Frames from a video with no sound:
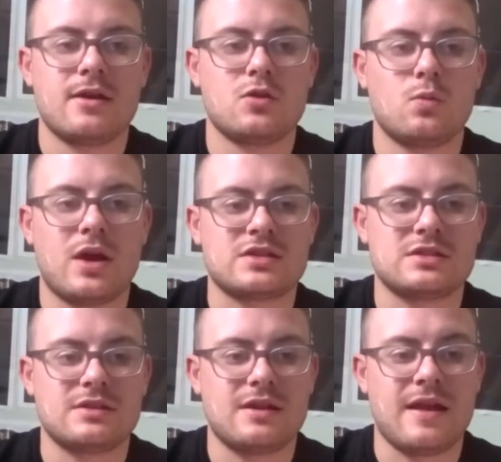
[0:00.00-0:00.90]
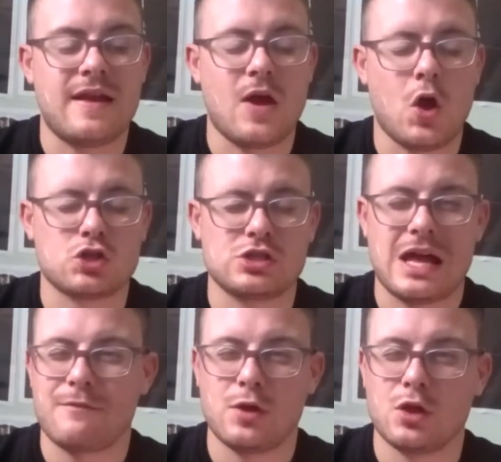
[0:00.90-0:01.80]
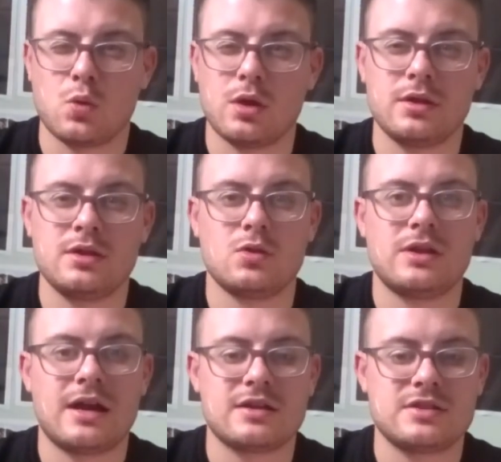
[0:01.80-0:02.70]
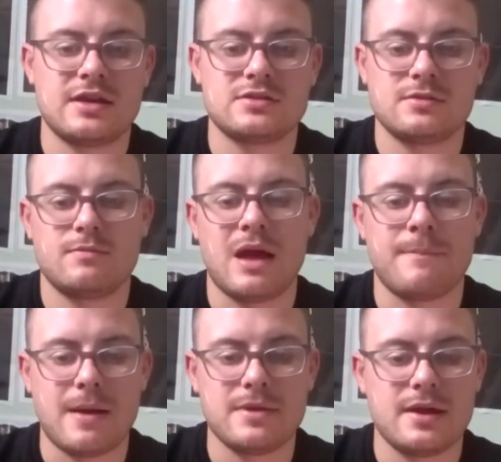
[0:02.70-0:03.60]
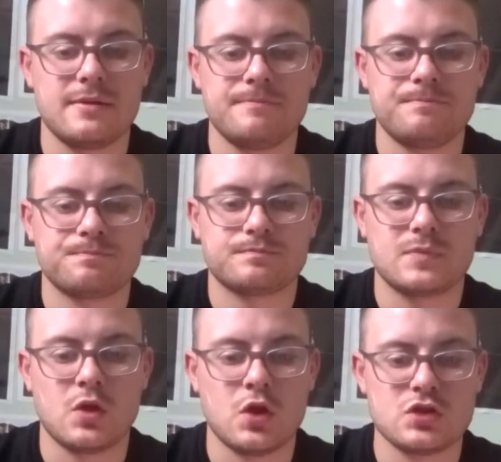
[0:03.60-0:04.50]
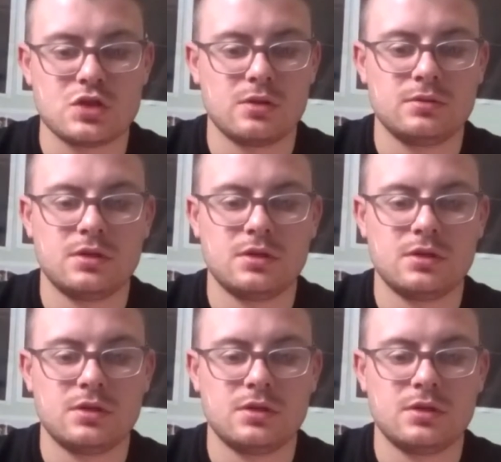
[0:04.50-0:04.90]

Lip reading: The West Arsenal have got the quality, you know, Lacazette, Aubameyang, Ozil.